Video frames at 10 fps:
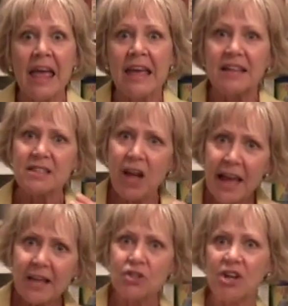It's
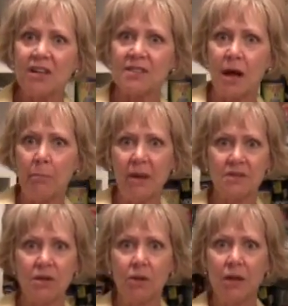like a jigsaw
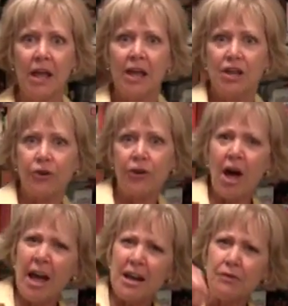puzzle. You're
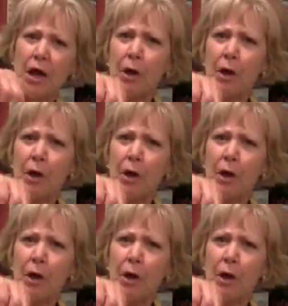kind of